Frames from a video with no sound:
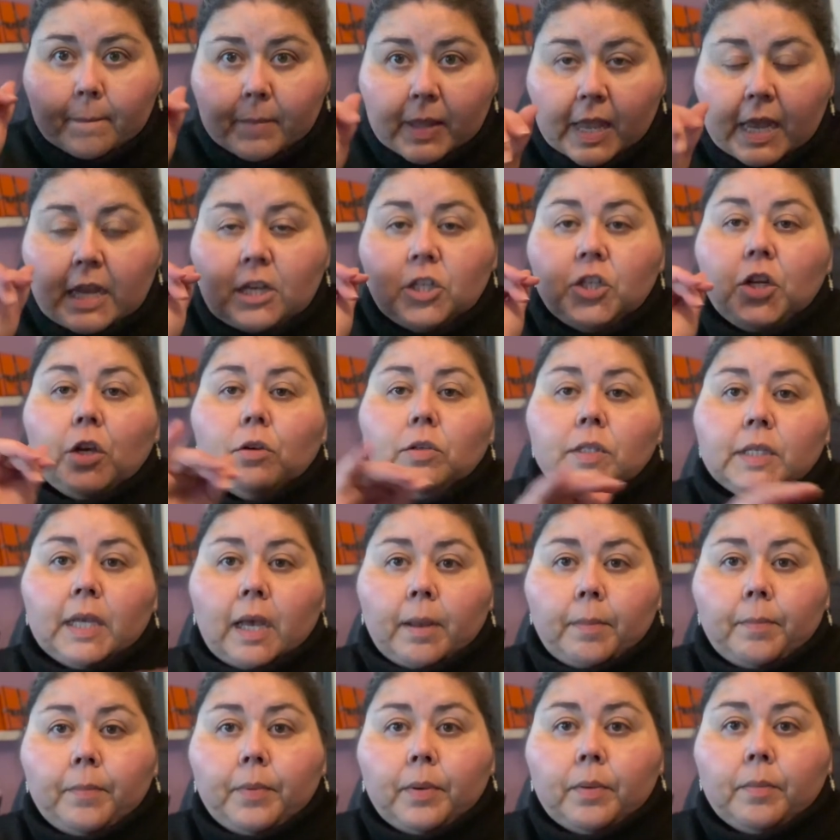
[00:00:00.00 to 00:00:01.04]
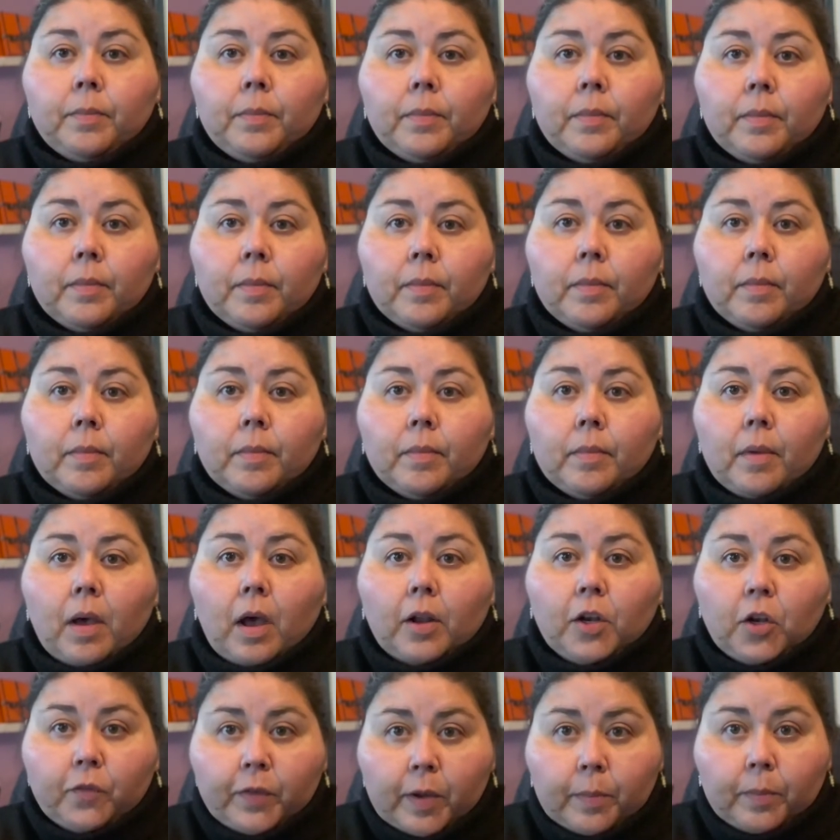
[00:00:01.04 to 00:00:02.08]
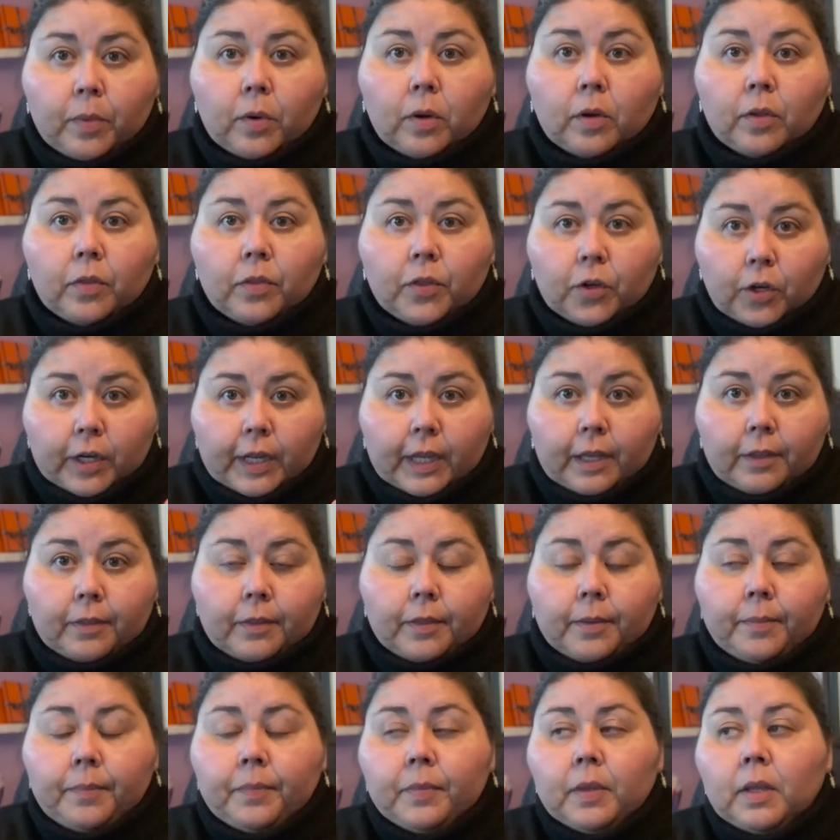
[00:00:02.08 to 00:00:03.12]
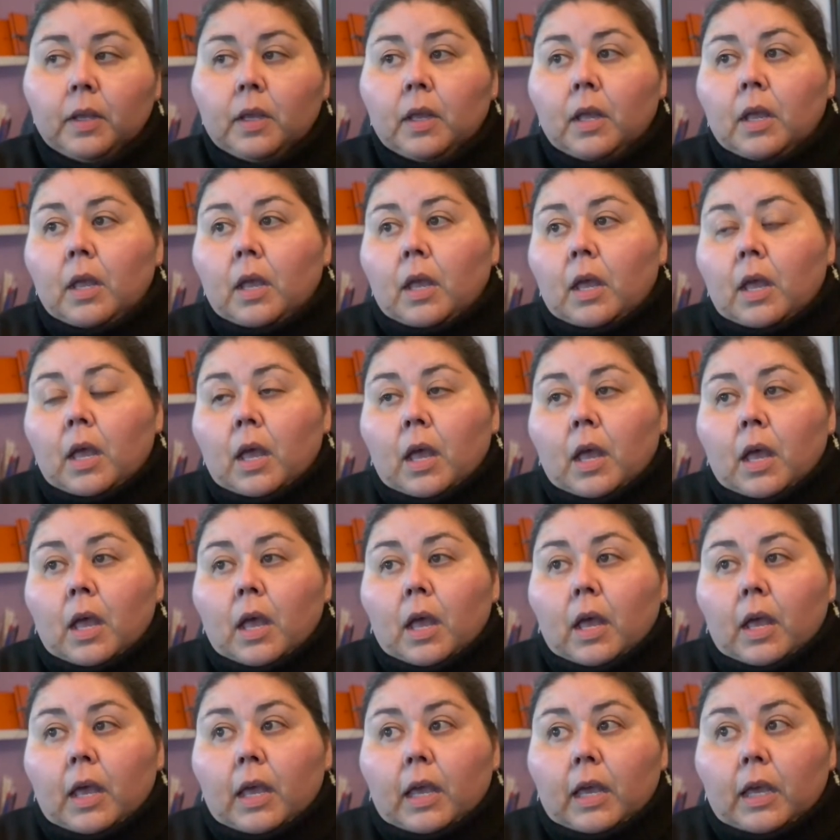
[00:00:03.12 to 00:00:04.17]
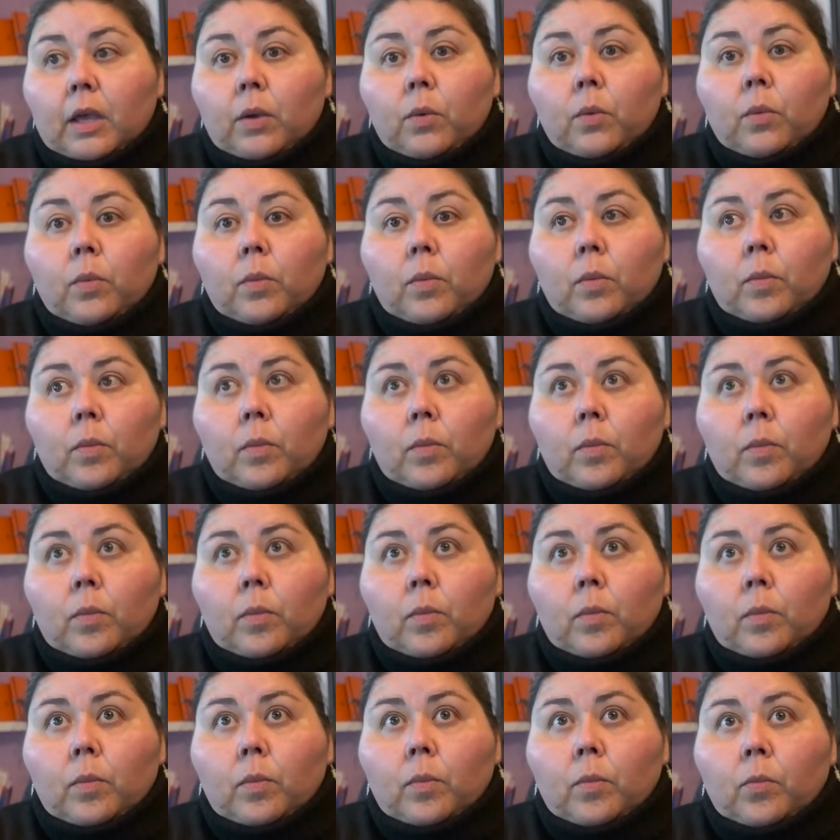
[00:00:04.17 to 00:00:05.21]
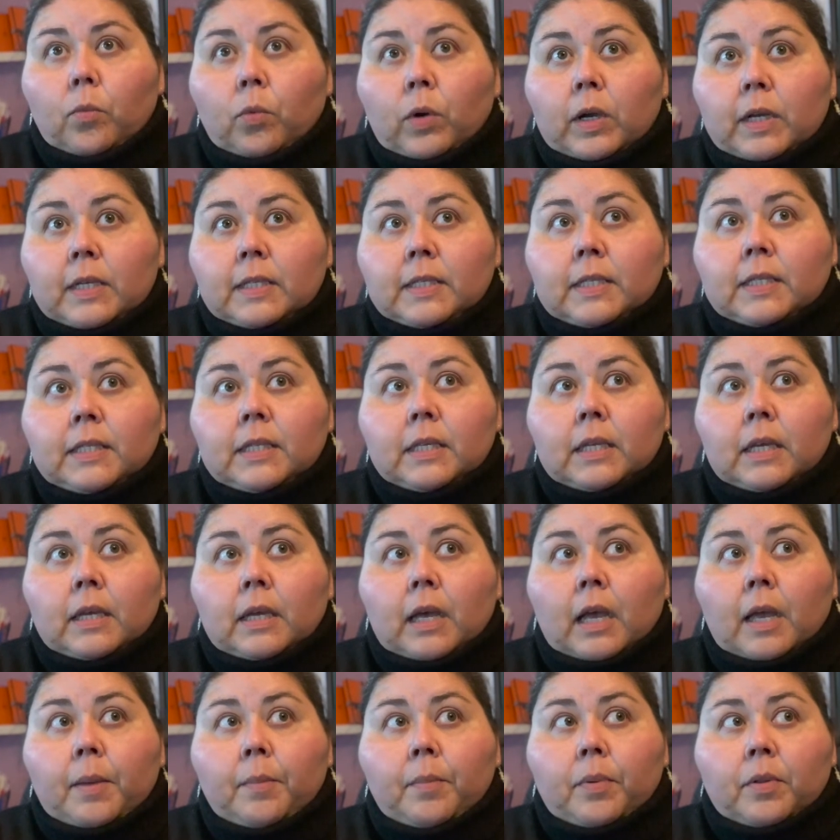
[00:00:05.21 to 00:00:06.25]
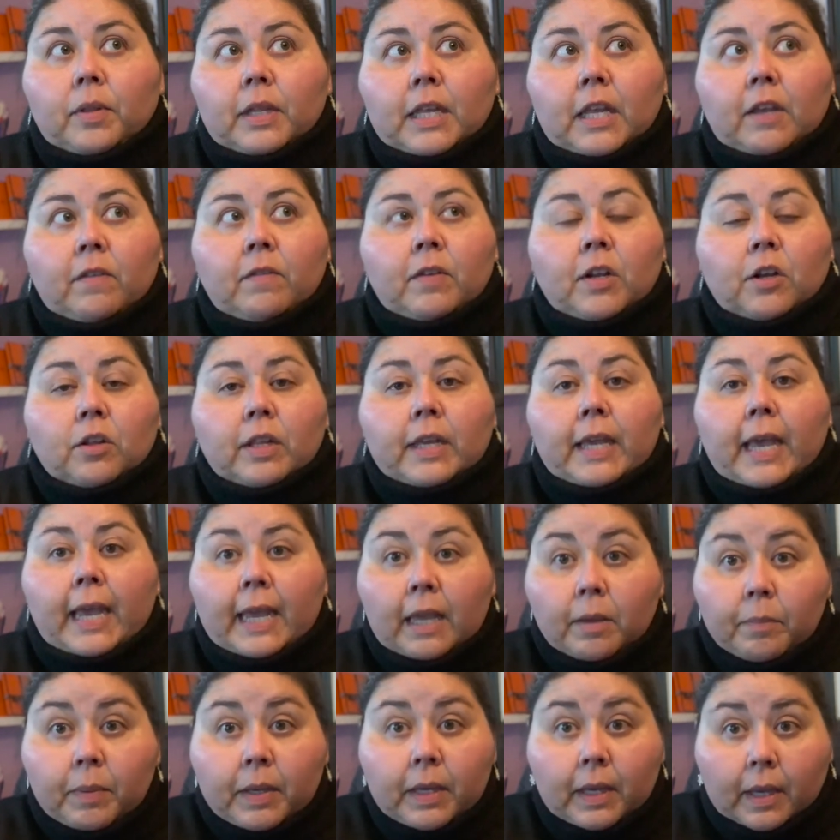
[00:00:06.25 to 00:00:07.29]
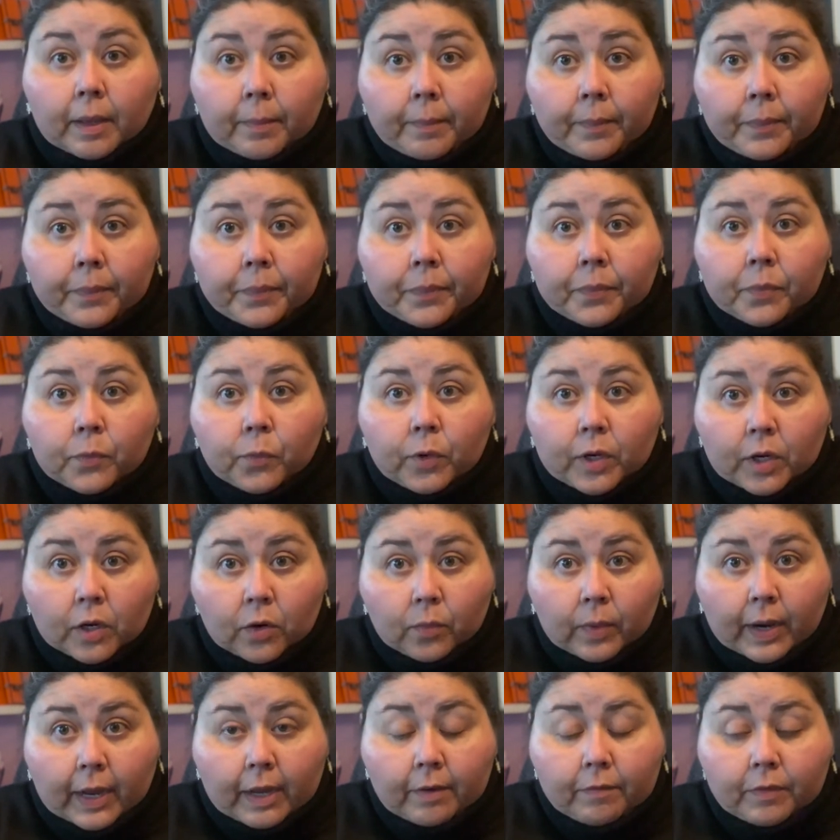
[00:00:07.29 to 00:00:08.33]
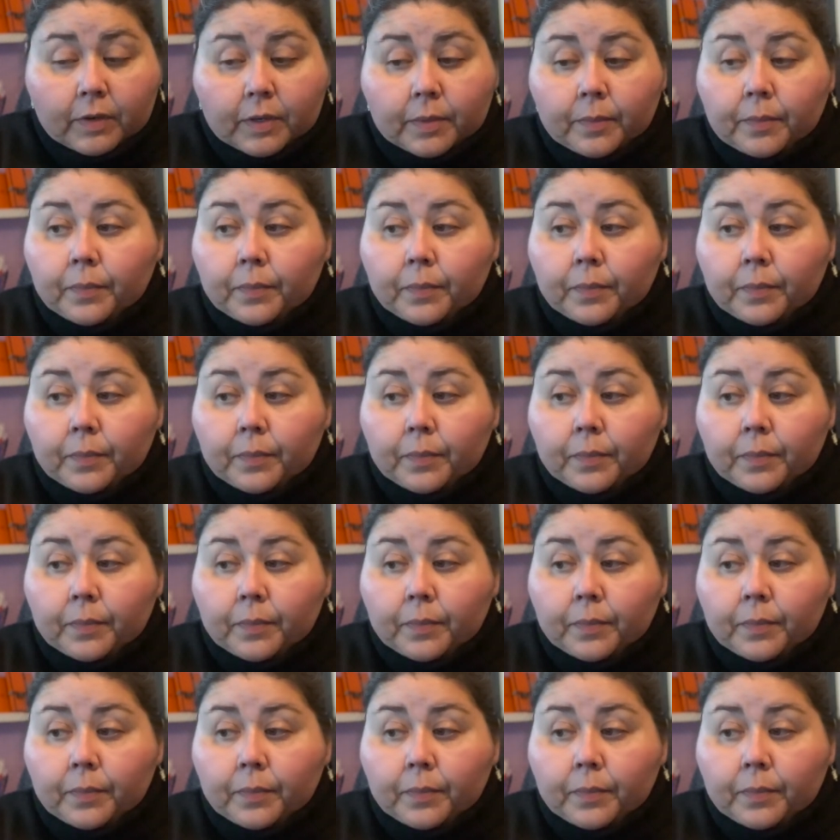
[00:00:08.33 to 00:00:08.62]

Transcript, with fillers: It shows up on November 30th. It was, I believe, nearly 8 p.m. when it arrived.